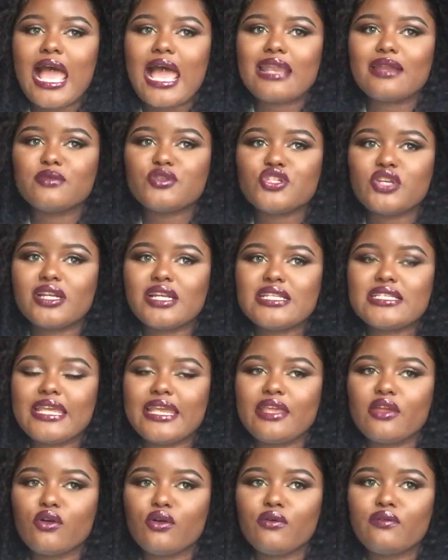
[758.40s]
and I'm trying to
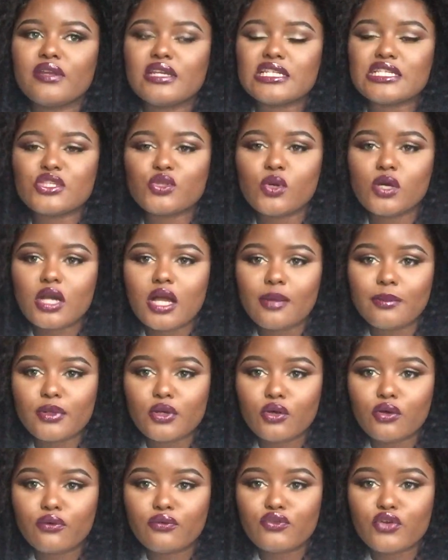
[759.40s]
take it off and it's not
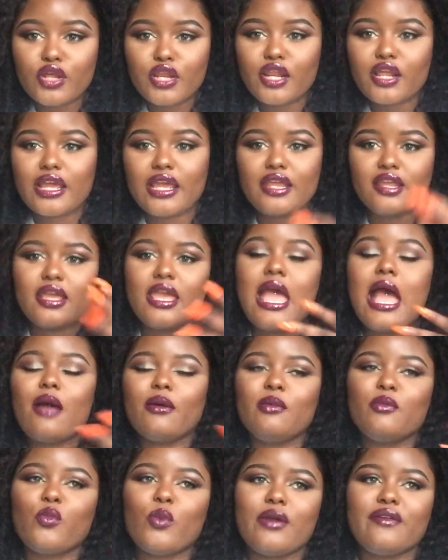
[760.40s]
coming off. No, okay,
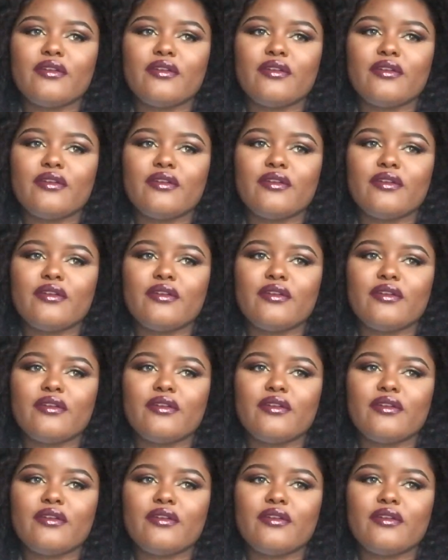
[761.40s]
I won't